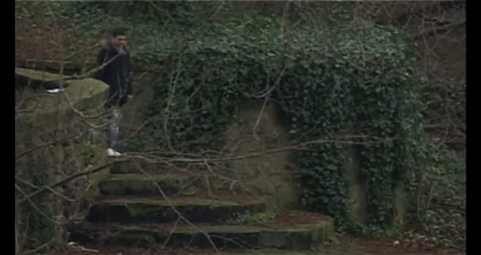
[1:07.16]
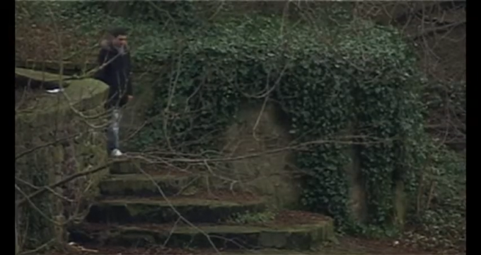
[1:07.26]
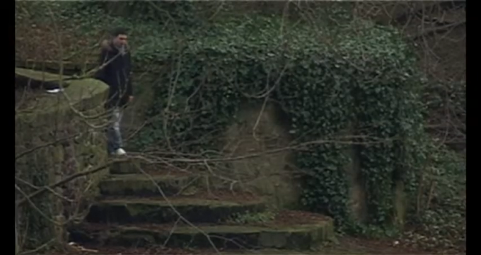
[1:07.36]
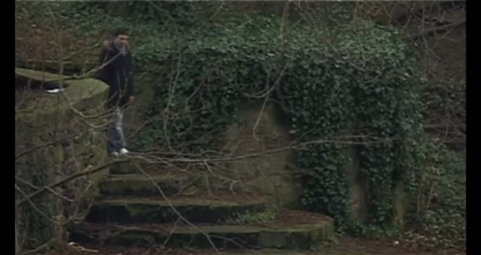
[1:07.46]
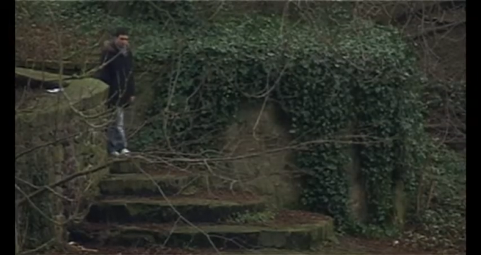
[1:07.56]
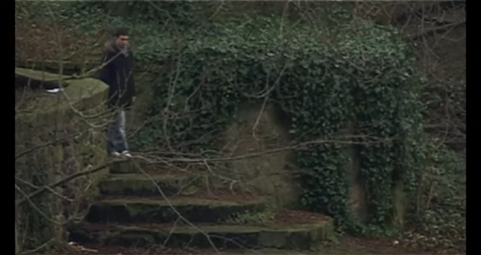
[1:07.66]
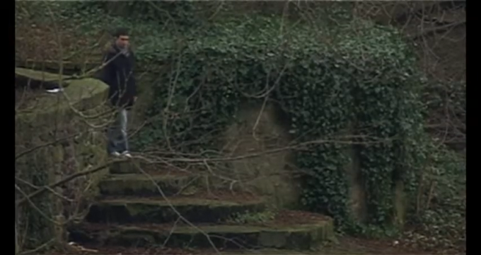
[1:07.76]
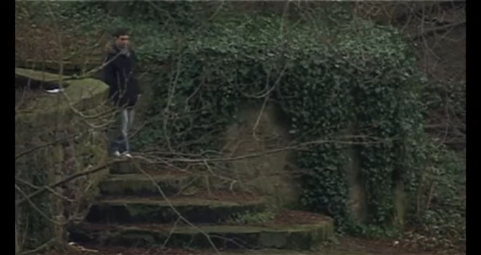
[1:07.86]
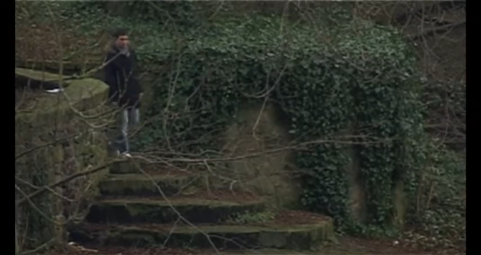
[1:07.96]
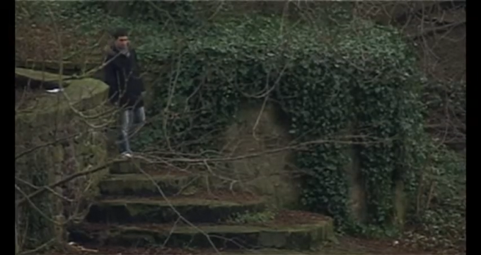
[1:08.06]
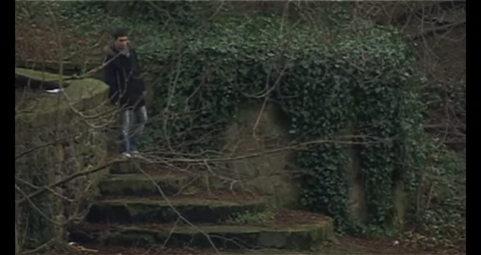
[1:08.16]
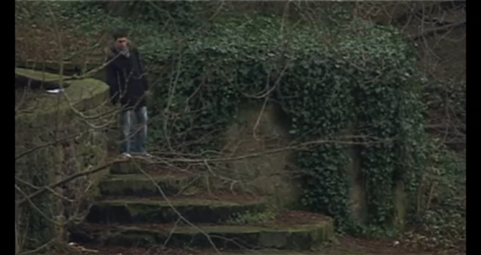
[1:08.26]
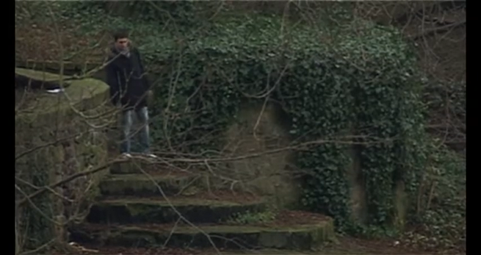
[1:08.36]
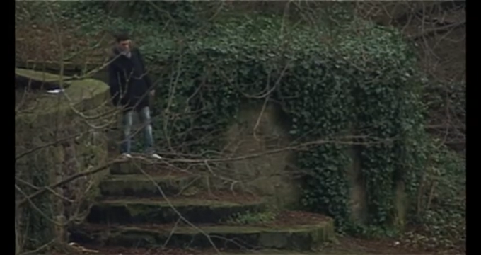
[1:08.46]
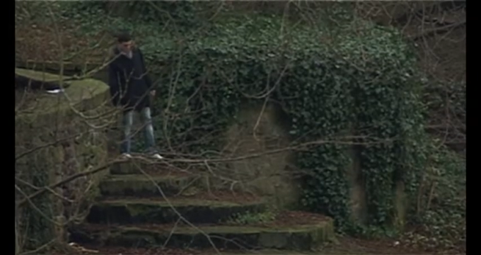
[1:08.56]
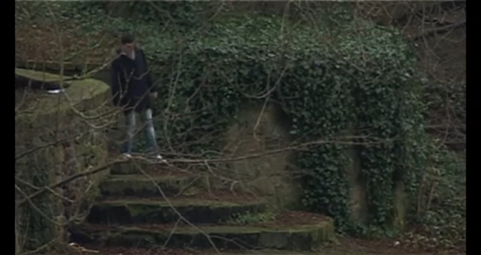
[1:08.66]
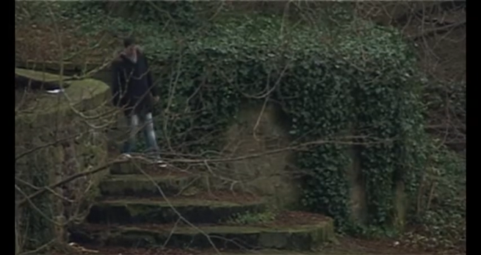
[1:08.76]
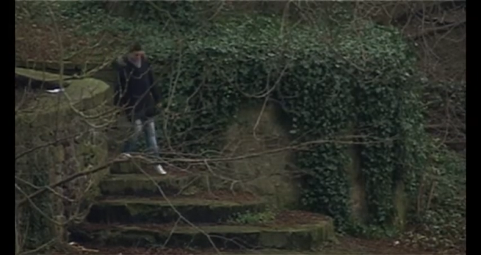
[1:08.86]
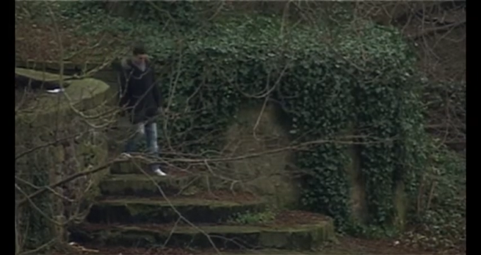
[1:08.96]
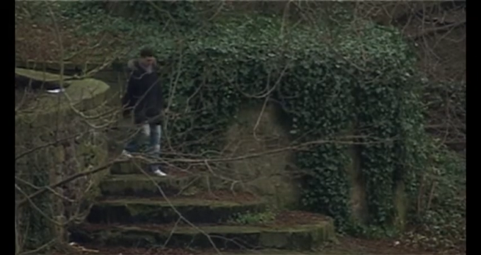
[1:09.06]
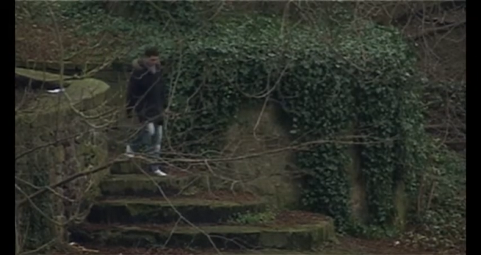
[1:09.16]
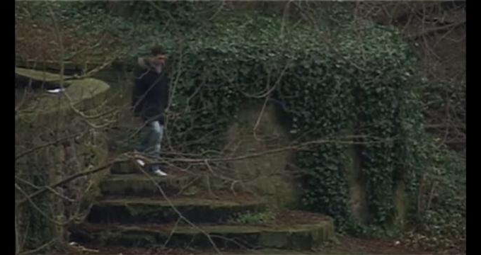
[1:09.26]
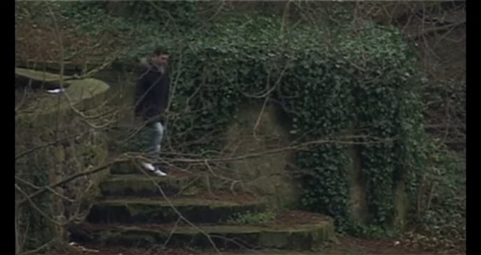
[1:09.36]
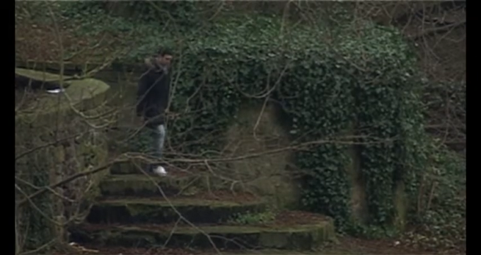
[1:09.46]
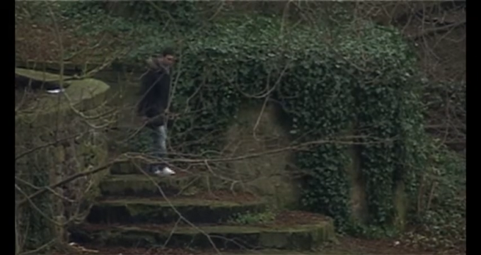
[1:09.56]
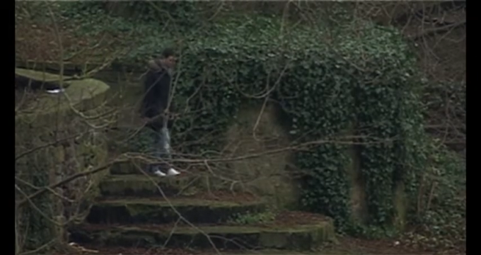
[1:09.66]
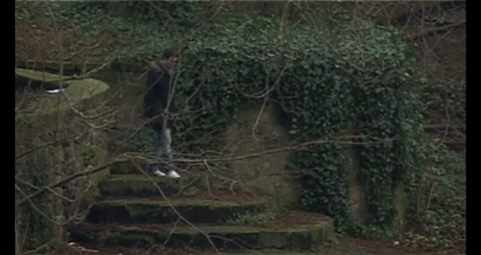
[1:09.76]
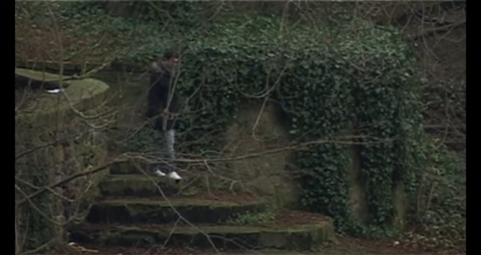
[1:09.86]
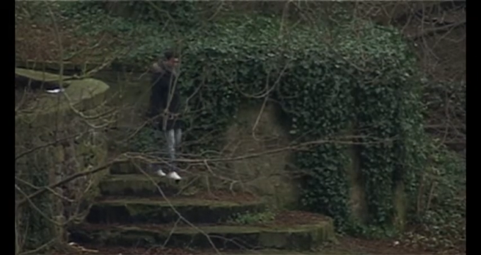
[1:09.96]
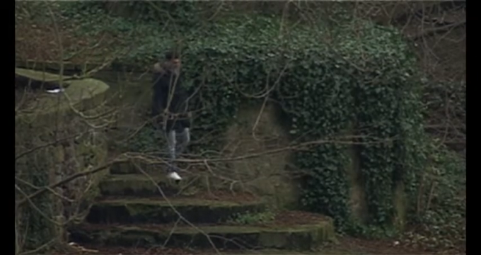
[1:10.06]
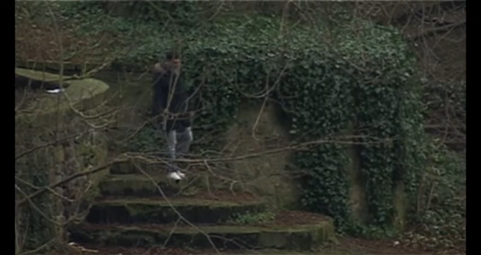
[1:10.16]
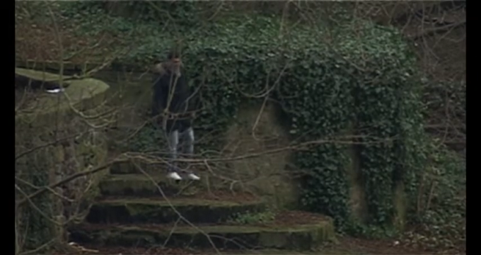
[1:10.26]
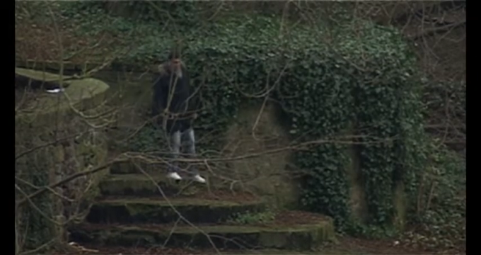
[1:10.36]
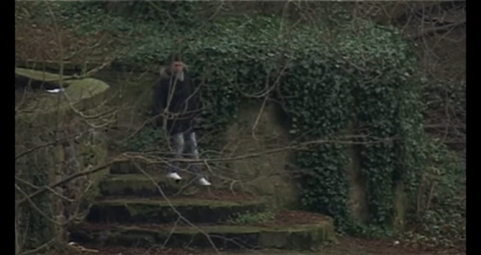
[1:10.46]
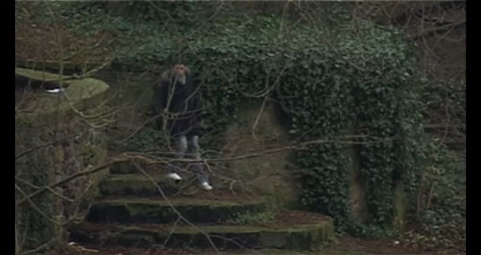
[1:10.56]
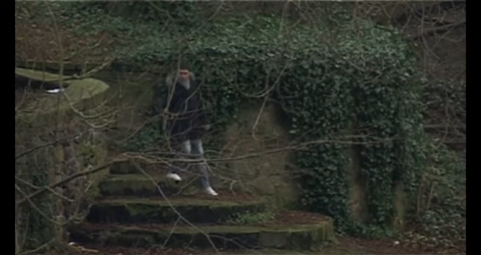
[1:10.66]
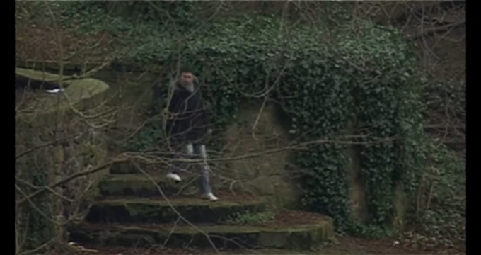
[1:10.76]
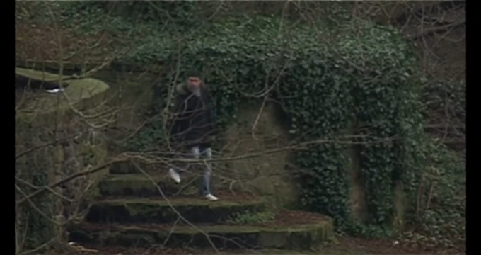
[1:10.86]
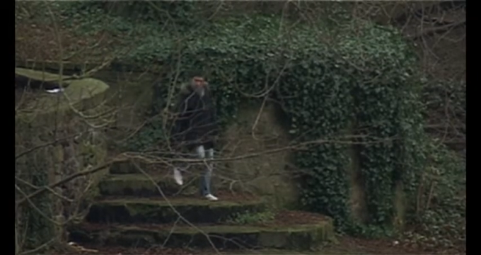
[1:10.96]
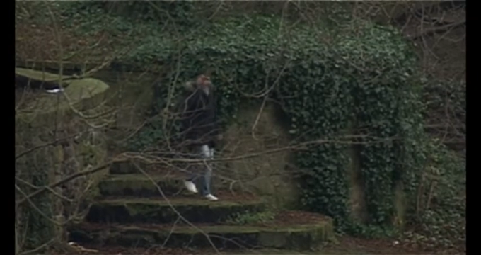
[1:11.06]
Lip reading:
(no speaker visible)